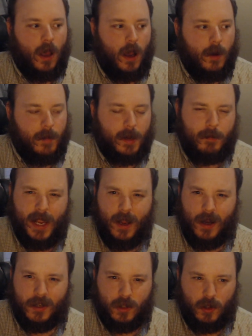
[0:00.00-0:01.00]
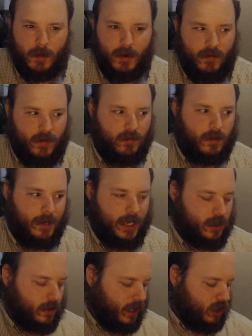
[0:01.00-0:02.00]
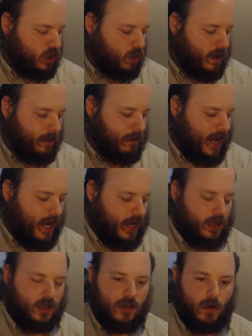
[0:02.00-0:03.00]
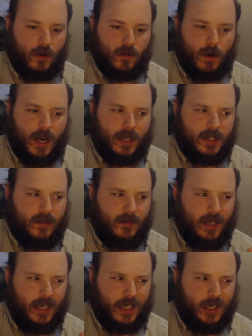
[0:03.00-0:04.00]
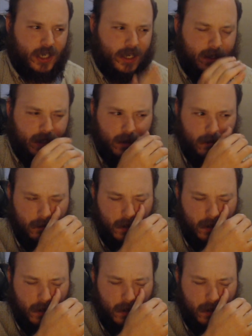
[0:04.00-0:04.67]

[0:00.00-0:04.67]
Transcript: It may cause a little bit of inflammation, like joint pain and arthritis if they ingest it,